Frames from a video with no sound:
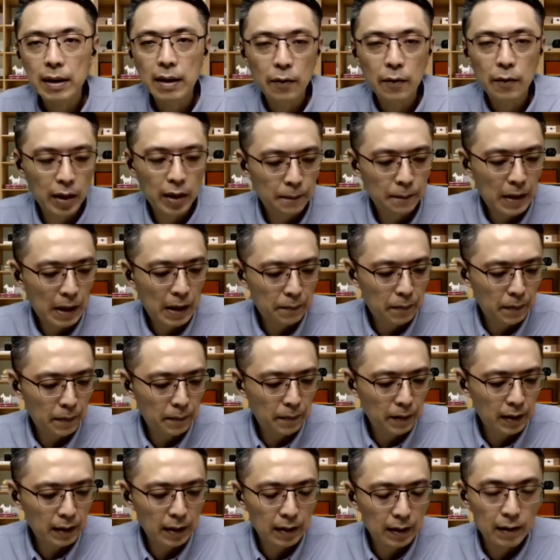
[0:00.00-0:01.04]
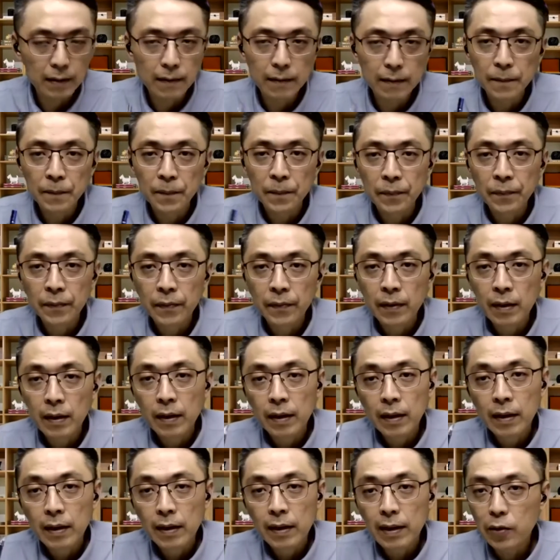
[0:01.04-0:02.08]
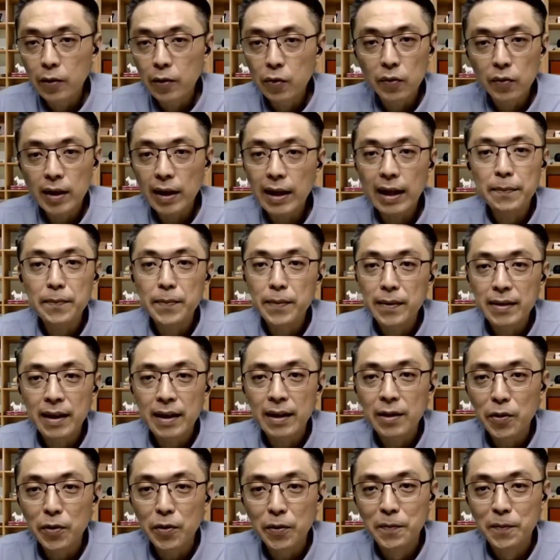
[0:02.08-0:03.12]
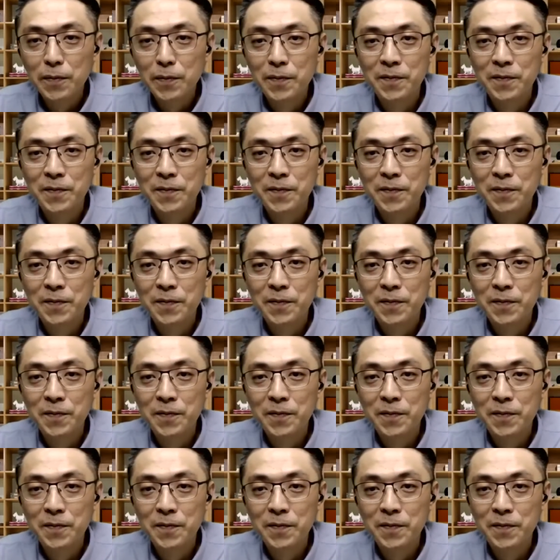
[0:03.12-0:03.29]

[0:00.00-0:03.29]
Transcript: when they buy property, they don't take 9% loan.